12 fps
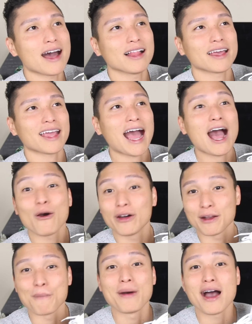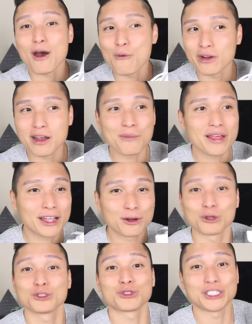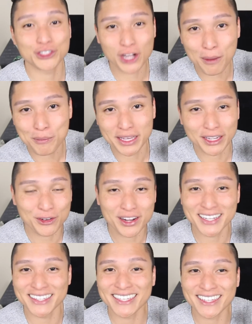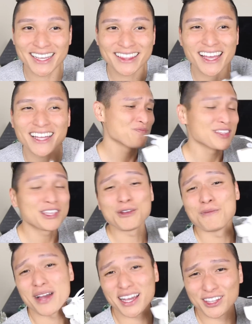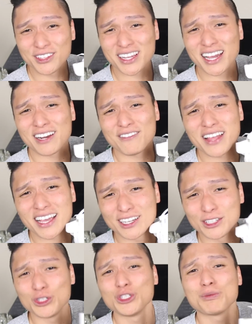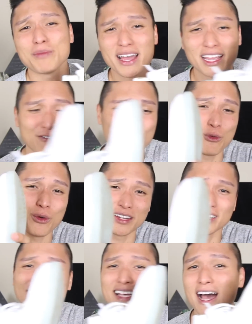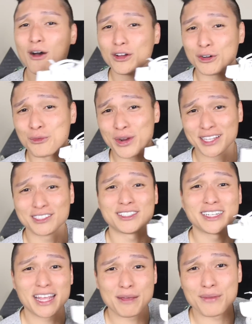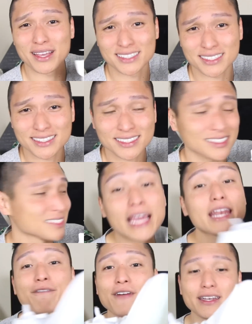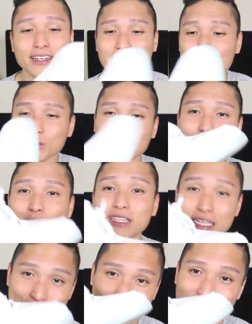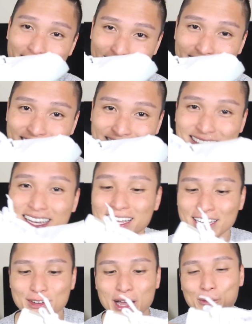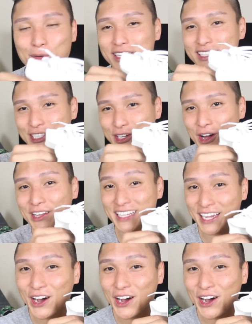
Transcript: like out and about when I'm like grocery shopping or anything like that. You might look kind of like a douchebag if you wear this out on a regular day basis. And if I did, I would leave it like this. You know, I wouldn't turn on the